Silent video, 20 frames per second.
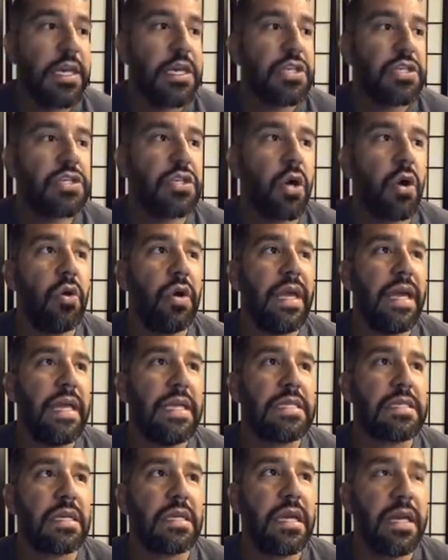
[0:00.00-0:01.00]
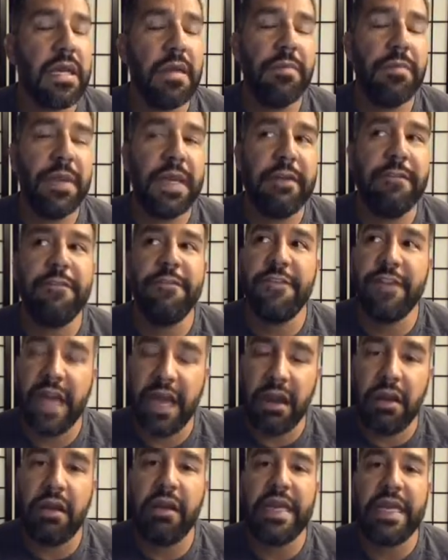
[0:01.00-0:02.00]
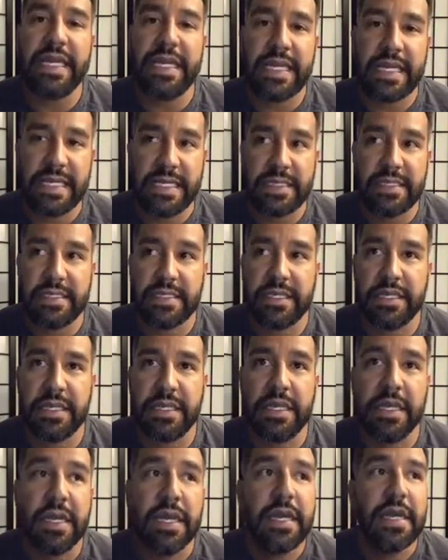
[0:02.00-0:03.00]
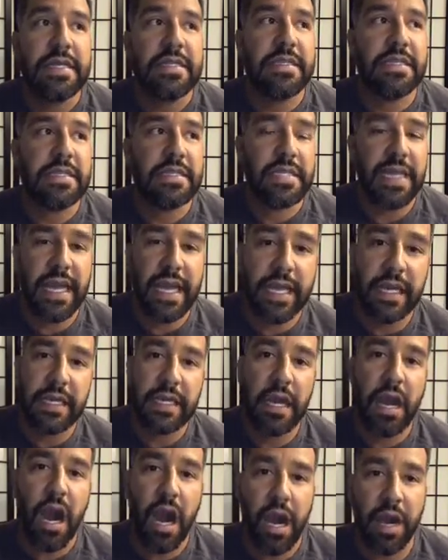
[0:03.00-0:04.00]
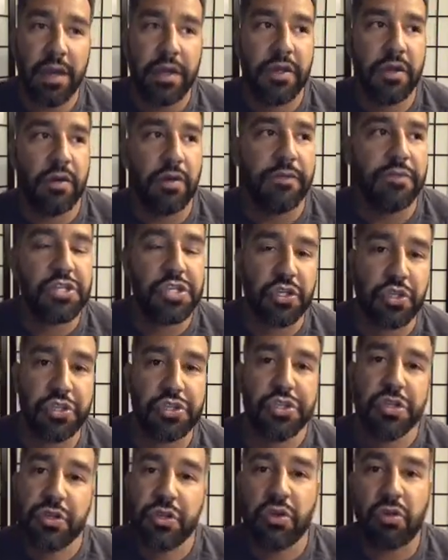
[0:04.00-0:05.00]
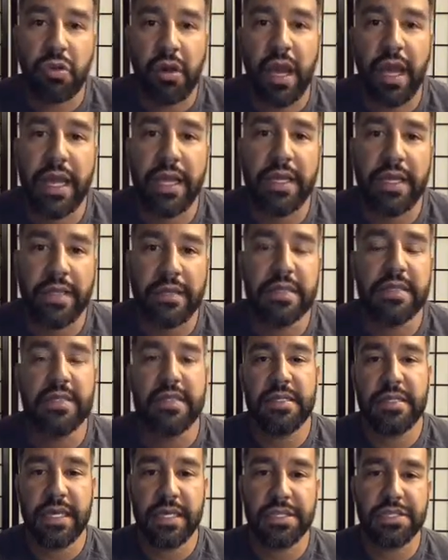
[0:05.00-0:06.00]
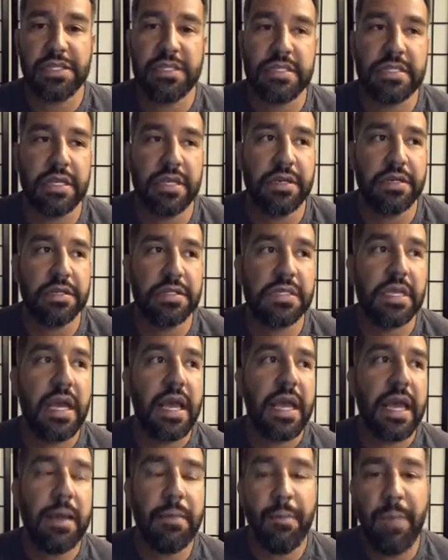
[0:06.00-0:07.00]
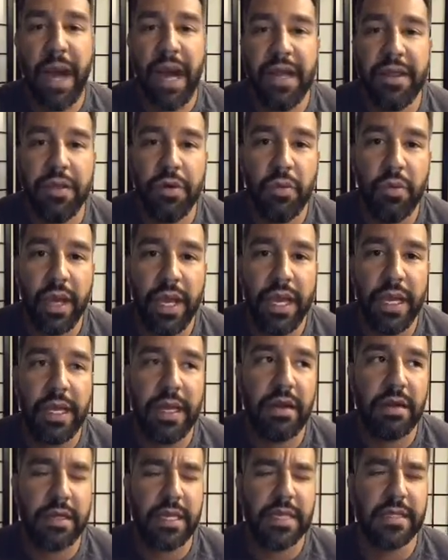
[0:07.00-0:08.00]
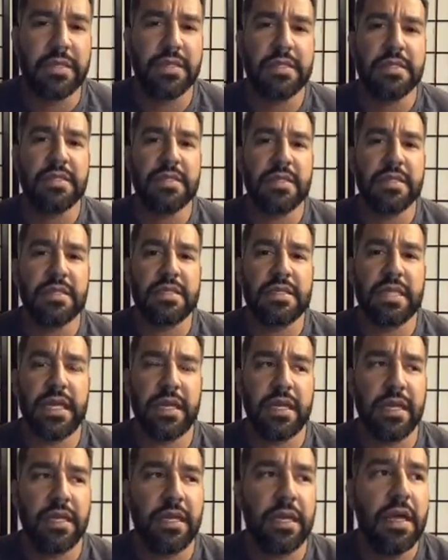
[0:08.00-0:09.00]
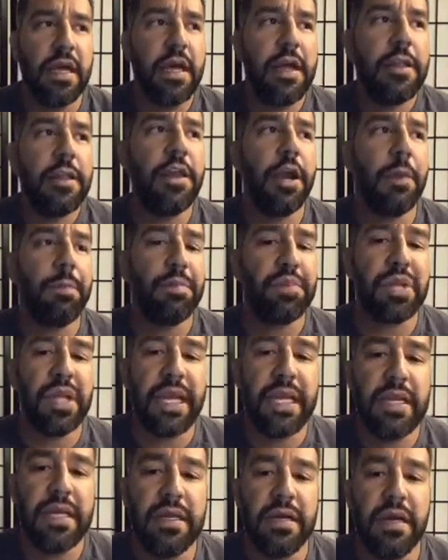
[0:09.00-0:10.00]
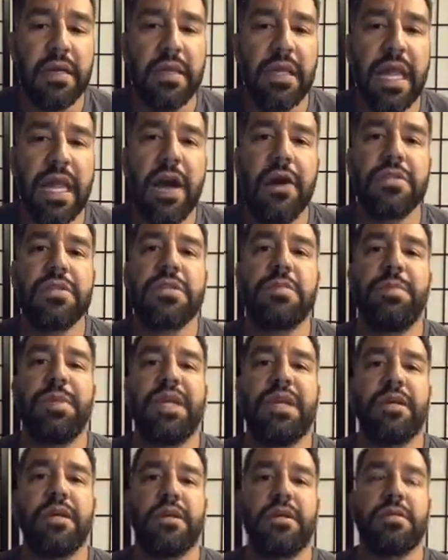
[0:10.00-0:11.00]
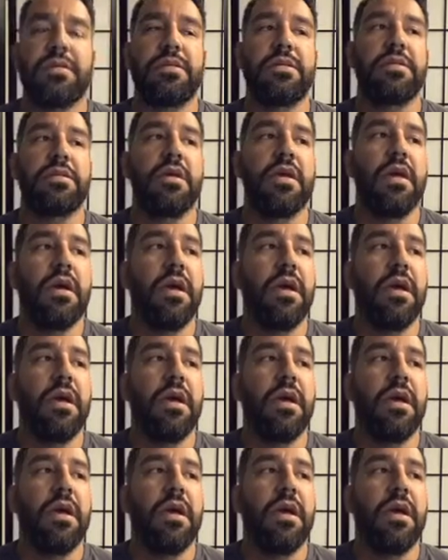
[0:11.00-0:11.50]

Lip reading: So it's going to be very easy to take audio of children crying at the detention centers. And by the way, and I'll get to this in a second, they're playing it on loudspeakers